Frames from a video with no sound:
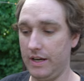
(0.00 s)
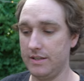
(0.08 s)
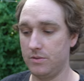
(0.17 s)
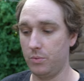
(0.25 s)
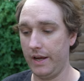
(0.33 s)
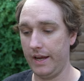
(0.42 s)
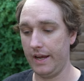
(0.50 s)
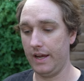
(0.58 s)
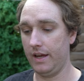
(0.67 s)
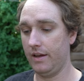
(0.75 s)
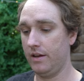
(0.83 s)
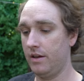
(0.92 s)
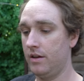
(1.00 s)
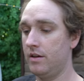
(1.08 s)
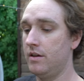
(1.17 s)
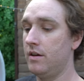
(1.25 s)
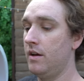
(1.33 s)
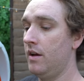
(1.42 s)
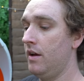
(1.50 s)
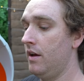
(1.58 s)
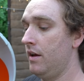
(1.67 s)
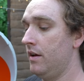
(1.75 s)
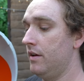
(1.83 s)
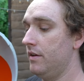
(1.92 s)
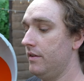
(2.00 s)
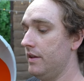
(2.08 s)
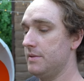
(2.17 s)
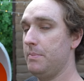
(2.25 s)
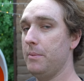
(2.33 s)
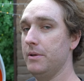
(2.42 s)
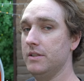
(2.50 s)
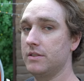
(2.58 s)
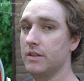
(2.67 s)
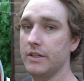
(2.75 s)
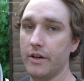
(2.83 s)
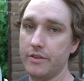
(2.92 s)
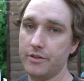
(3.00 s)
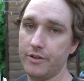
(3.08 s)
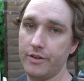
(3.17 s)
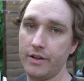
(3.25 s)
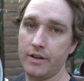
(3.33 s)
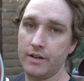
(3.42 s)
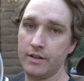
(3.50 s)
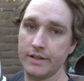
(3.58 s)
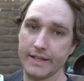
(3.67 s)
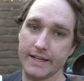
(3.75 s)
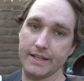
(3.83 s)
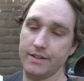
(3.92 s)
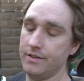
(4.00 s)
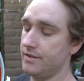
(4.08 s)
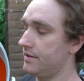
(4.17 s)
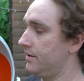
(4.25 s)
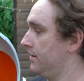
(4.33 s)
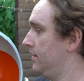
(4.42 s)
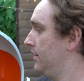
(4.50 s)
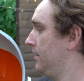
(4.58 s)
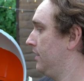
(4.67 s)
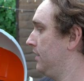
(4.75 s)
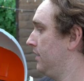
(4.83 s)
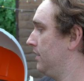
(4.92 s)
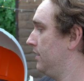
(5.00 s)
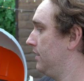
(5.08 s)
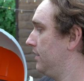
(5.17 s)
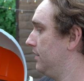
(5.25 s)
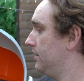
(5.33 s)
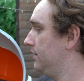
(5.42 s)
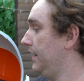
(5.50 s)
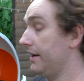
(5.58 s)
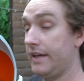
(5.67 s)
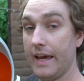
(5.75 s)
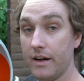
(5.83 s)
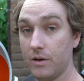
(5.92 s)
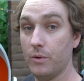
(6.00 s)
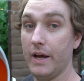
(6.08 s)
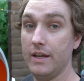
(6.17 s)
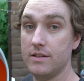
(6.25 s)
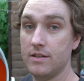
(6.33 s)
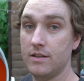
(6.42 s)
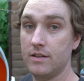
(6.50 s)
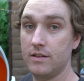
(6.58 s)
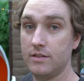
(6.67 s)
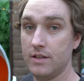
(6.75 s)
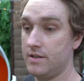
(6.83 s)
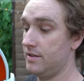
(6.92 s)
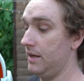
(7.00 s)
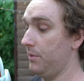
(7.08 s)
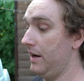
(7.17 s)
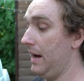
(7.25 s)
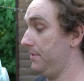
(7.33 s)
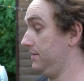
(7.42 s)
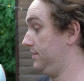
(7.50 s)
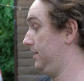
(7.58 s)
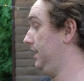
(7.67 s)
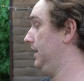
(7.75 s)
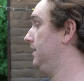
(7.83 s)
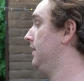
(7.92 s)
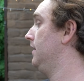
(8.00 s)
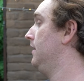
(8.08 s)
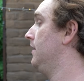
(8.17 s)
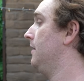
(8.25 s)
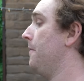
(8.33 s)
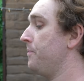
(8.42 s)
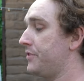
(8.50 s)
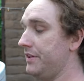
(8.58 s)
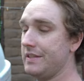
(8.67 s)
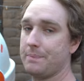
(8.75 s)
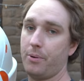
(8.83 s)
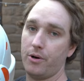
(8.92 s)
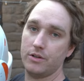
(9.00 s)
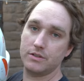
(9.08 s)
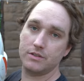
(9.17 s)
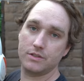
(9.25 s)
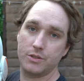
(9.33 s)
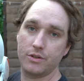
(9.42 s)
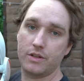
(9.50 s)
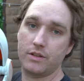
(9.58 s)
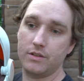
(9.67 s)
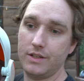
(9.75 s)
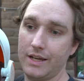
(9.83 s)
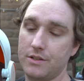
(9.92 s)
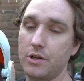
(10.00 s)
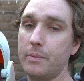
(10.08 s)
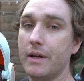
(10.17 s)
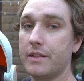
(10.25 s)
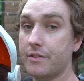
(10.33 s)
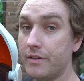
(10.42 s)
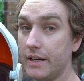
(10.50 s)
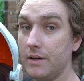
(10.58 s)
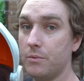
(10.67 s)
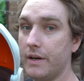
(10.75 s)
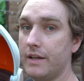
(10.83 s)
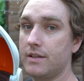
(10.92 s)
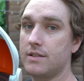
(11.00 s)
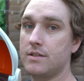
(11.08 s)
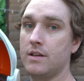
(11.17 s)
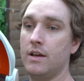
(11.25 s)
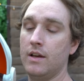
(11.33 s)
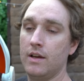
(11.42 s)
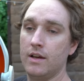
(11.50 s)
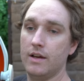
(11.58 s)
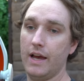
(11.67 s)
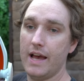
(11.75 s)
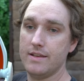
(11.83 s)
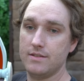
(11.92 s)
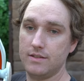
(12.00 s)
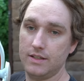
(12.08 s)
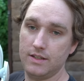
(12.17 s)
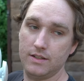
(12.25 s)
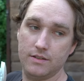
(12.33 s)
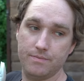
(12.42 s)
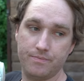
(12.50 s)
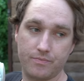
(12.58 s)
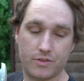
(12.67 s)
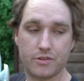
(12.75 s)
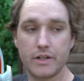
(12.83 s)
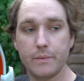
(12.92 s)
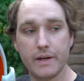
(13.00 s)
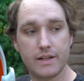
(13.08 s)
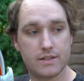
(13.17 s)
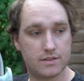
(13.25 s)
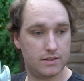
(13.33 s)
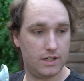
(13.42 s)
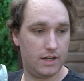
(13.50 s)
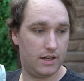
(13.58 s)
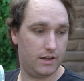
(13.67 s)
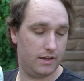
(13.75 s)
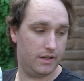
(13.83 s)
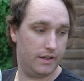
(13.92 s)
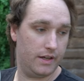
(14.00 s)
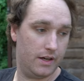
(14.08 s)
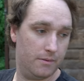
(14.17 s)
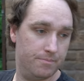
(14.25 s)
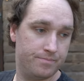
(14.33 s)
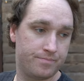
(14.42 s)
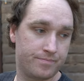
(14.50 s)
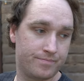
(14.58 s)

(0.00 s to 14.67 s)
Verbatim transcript: is where there's a puppet that's gonna go through and yeah, cannot wait to see what happens there. So this pod took, yeah, took about three weeks as in three weeks, a, a um,